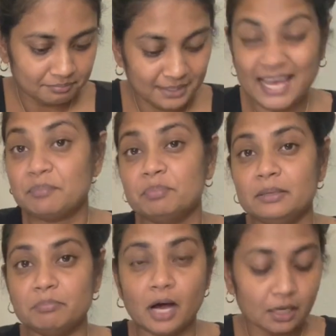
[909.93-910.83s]
cat pin
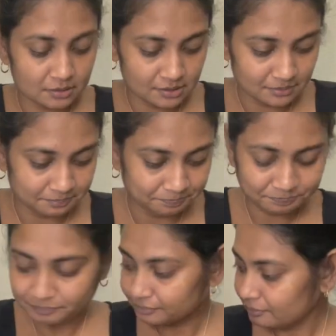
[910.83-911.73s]
box
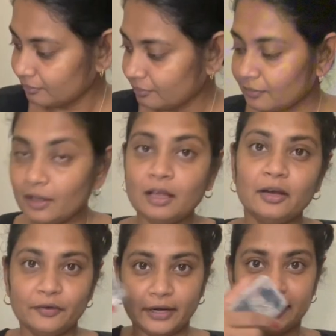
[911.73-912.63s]

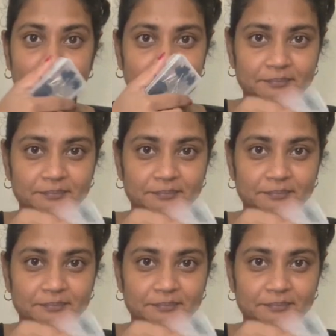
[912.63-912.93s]
right here.